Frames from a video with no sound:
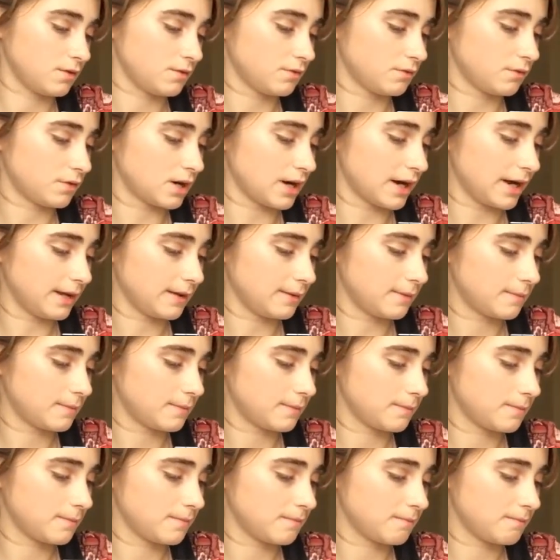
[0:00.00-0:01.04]
Right.
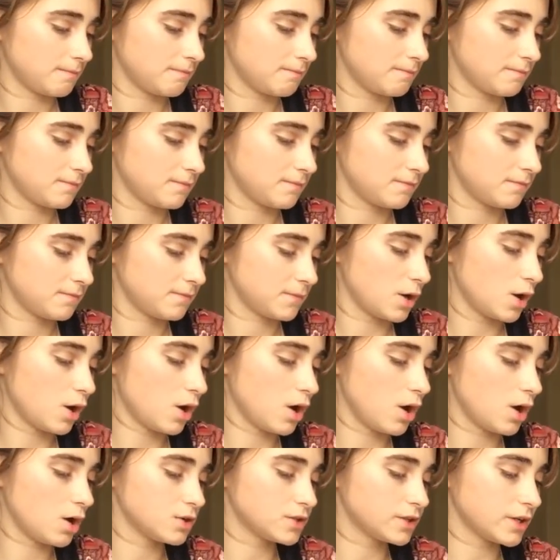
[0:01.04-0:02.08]

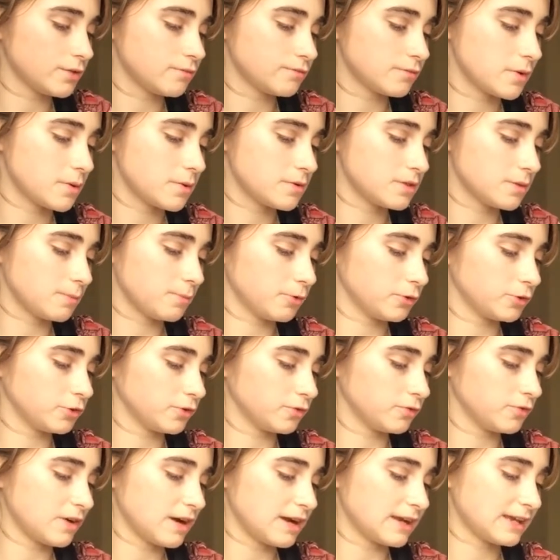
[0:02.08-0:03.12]
Oh, don't ruin the
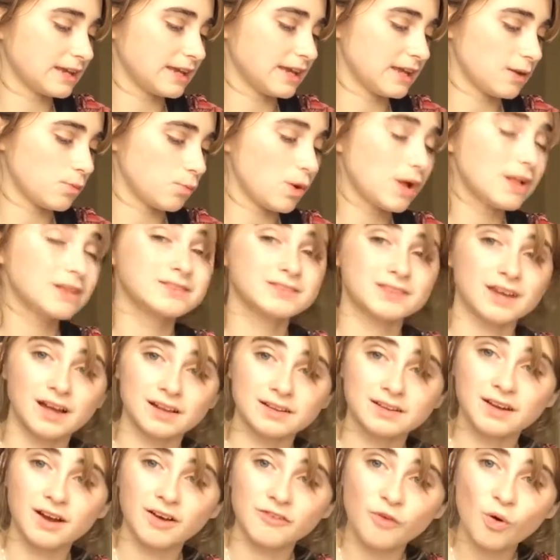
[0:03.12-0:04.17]
bottle, Frankie. Well
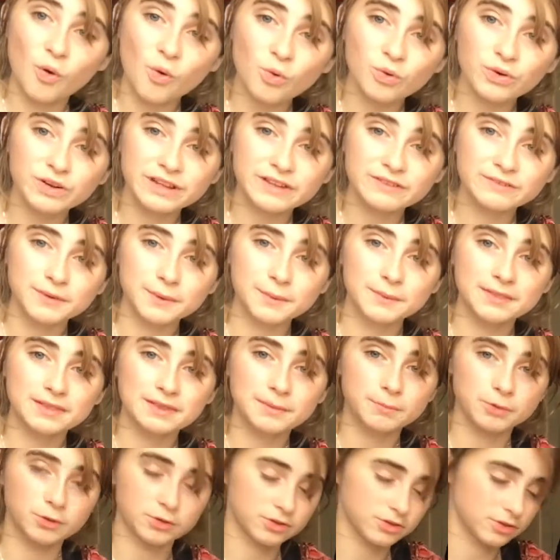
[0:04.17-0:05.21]
done. I've already
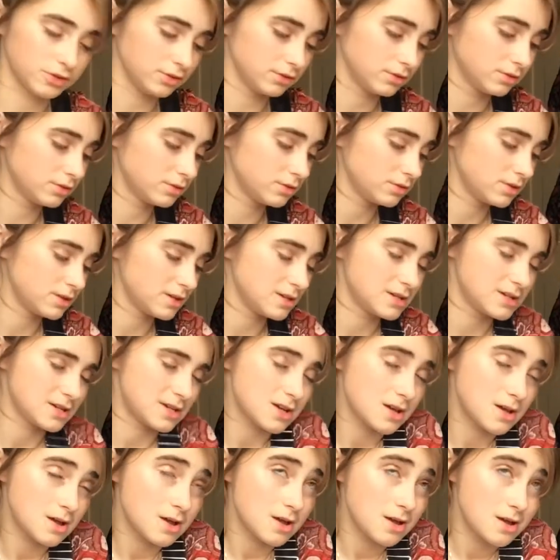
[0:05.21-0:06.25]
ruined the bottle.
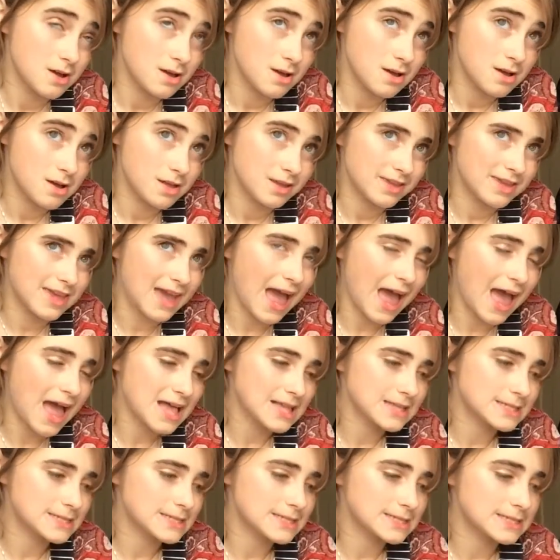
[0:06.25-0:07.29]

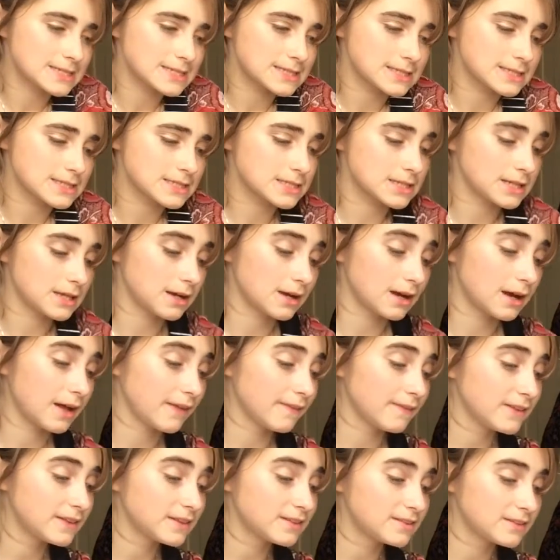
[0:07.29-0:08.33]
Yes.
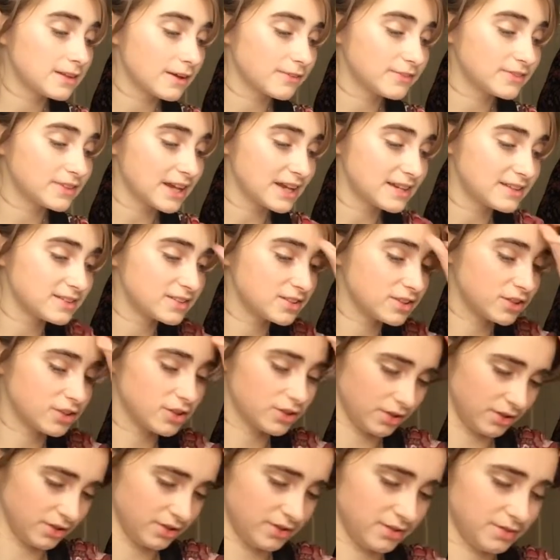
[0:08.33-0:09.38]
And this stuff tastes
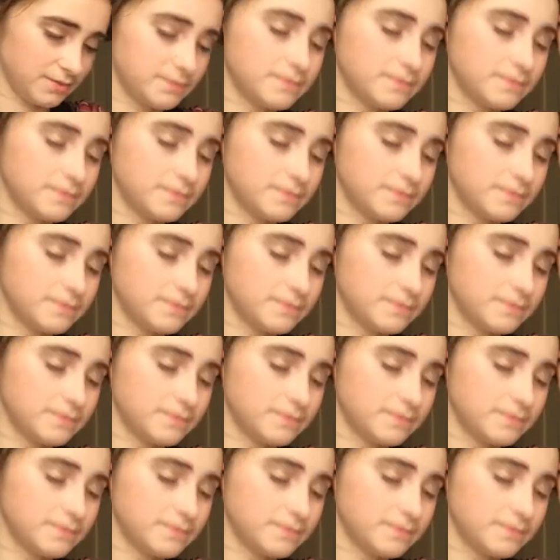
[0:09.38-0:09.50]
good.